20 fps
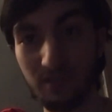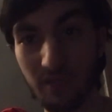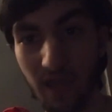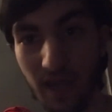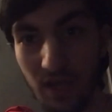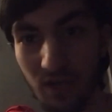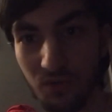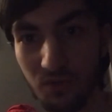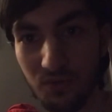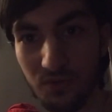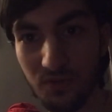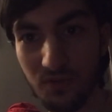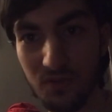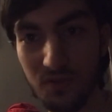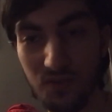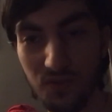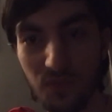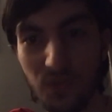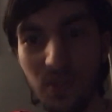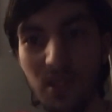title of this
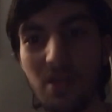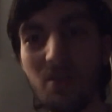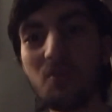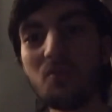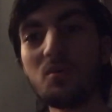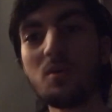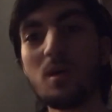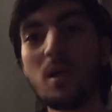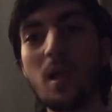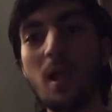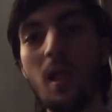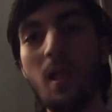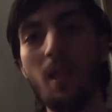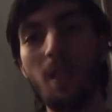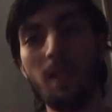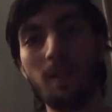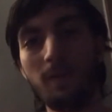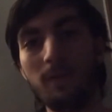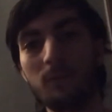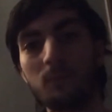video
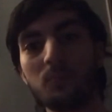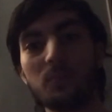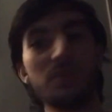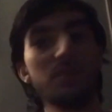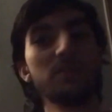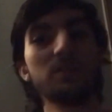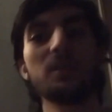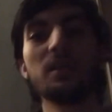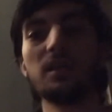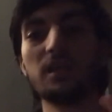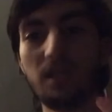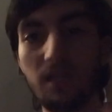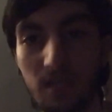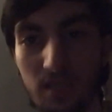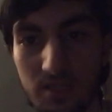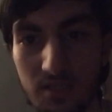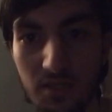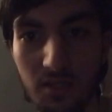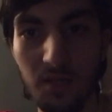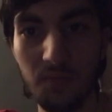but it's
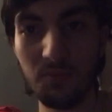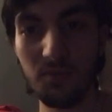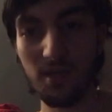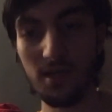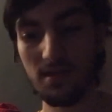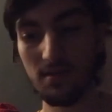an update